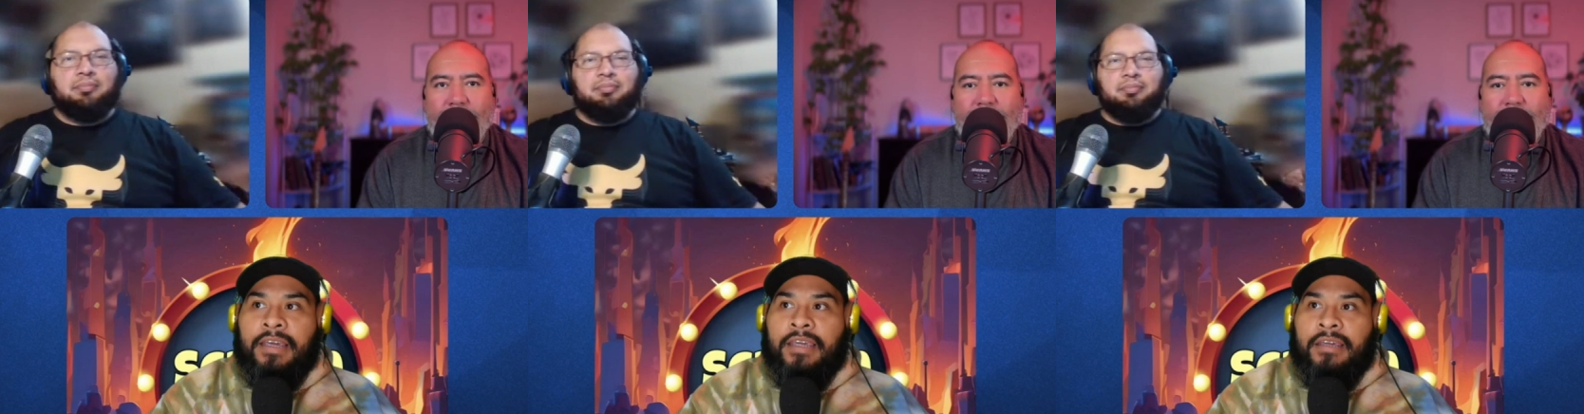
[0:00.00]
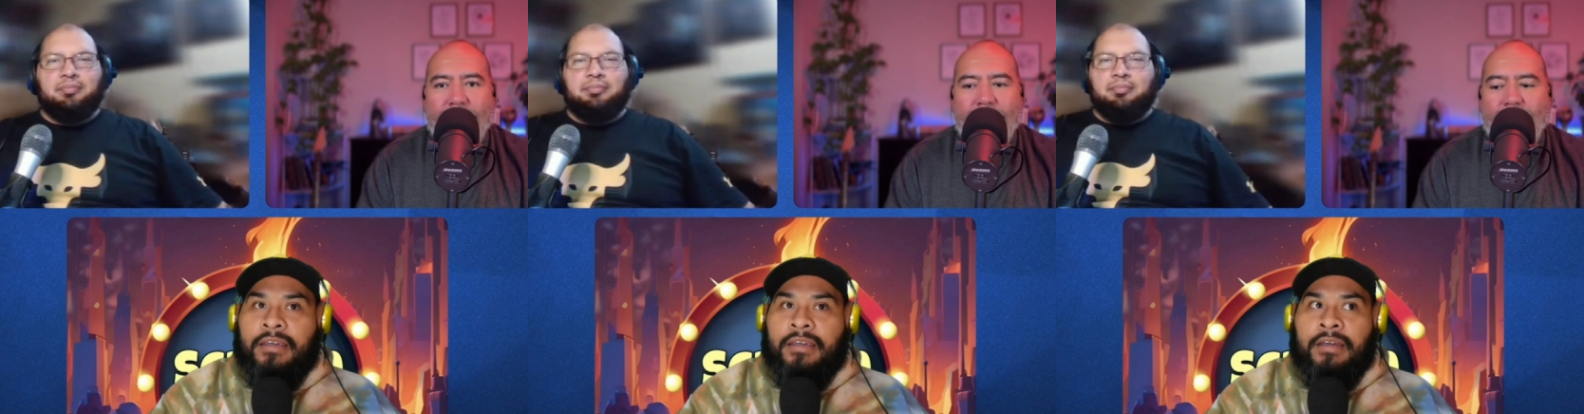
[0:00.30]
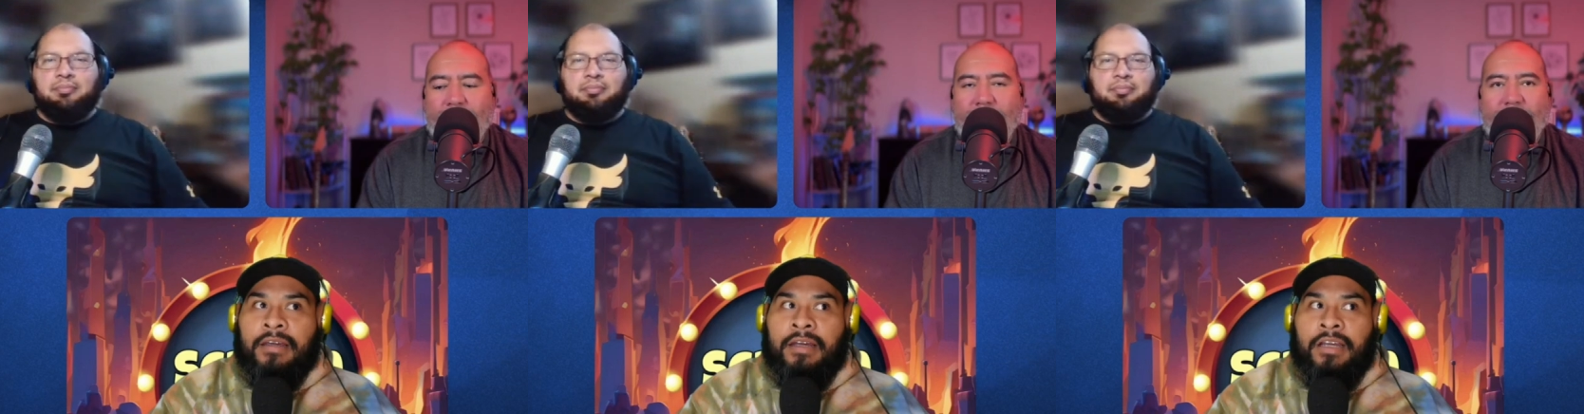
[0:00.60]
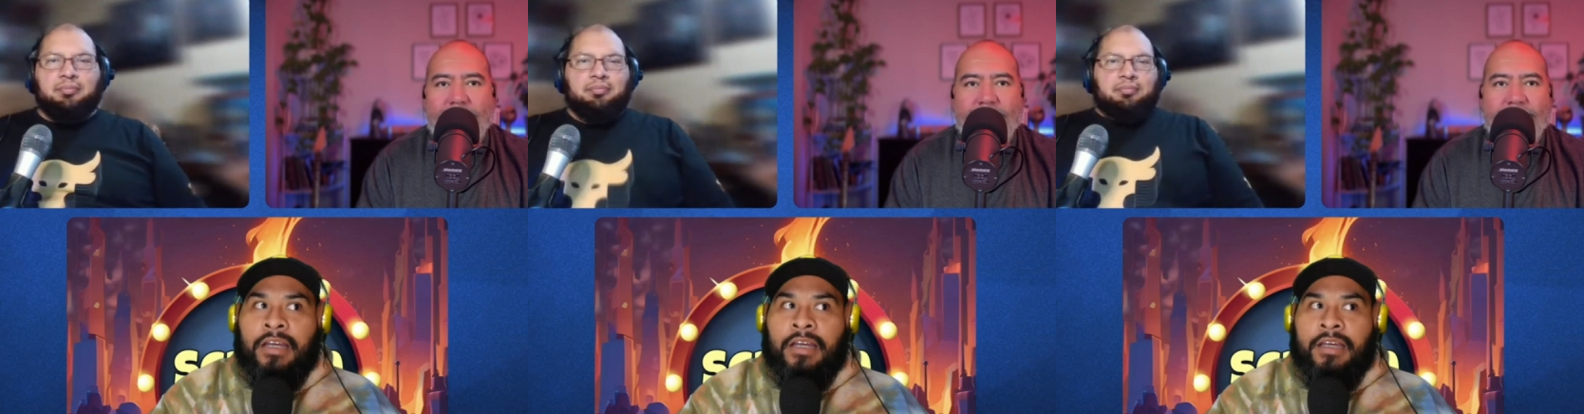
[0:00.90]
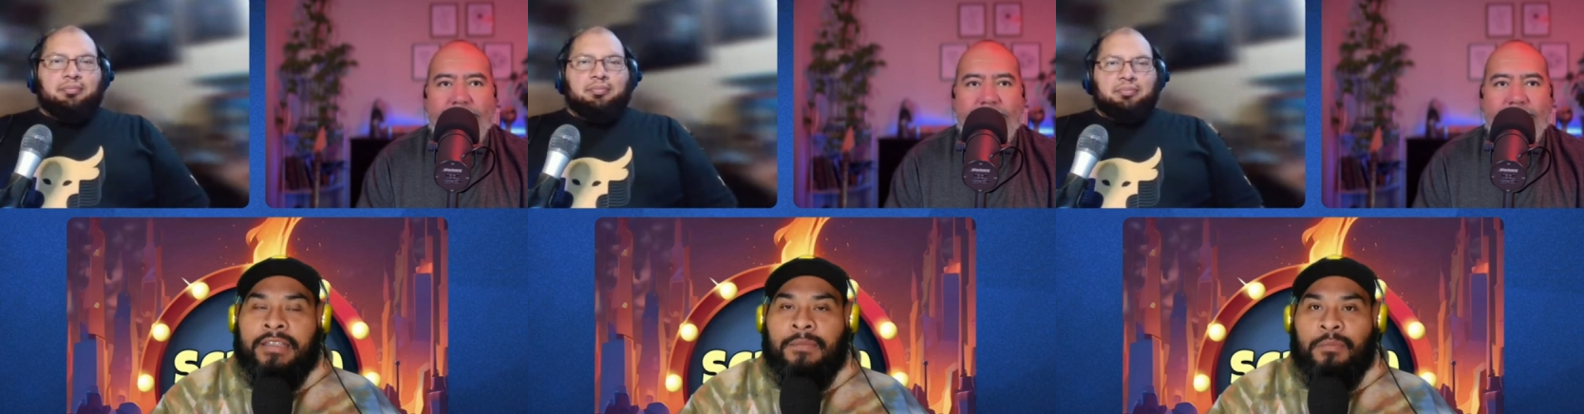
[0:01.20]
Speaker 1: a a,
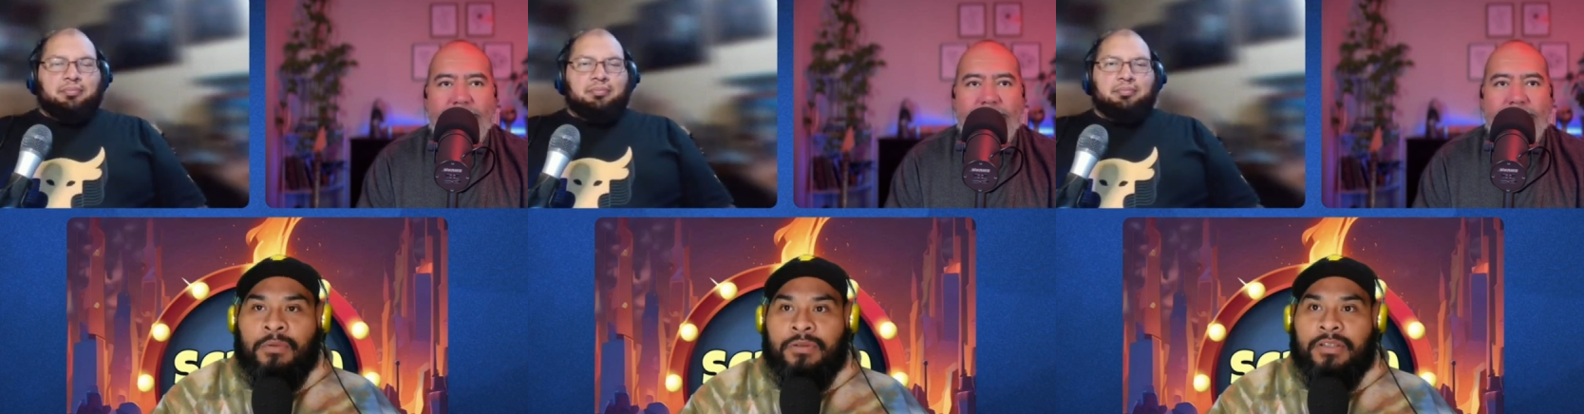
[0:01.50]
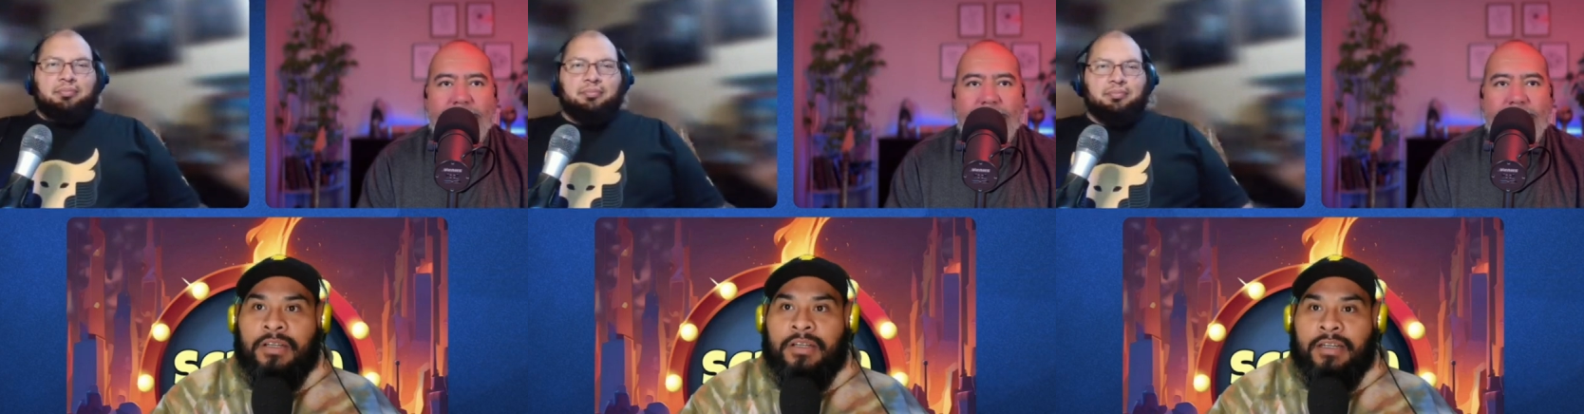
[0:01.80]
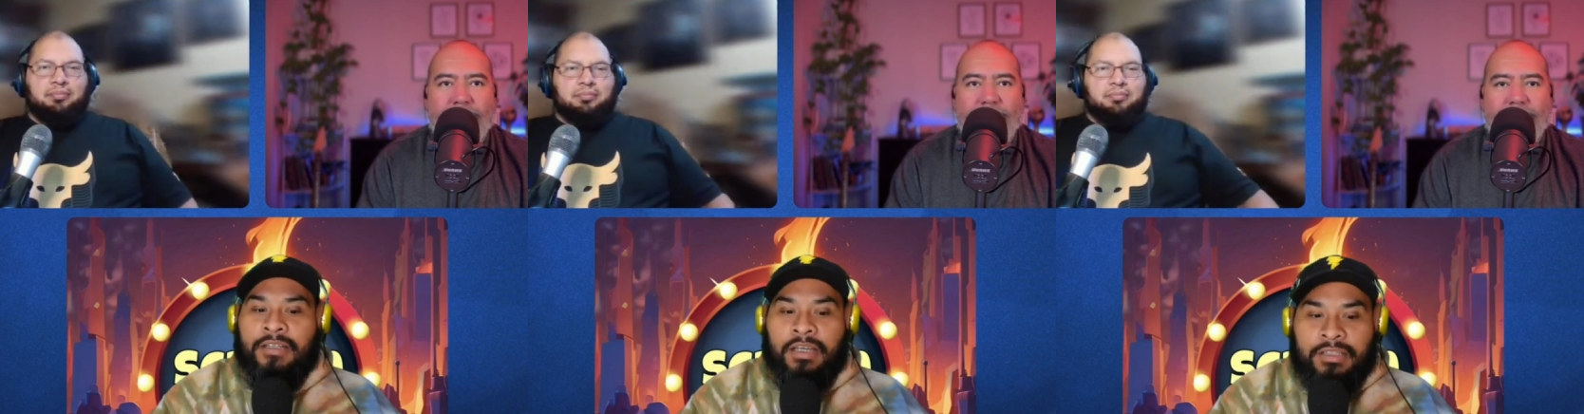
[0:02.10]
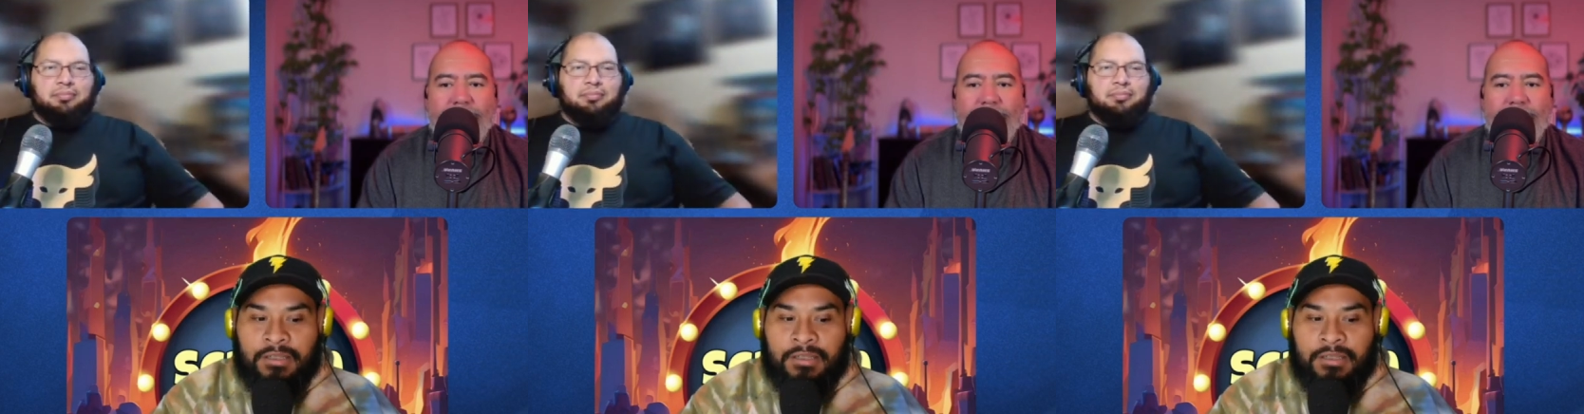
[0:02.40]
a simple a,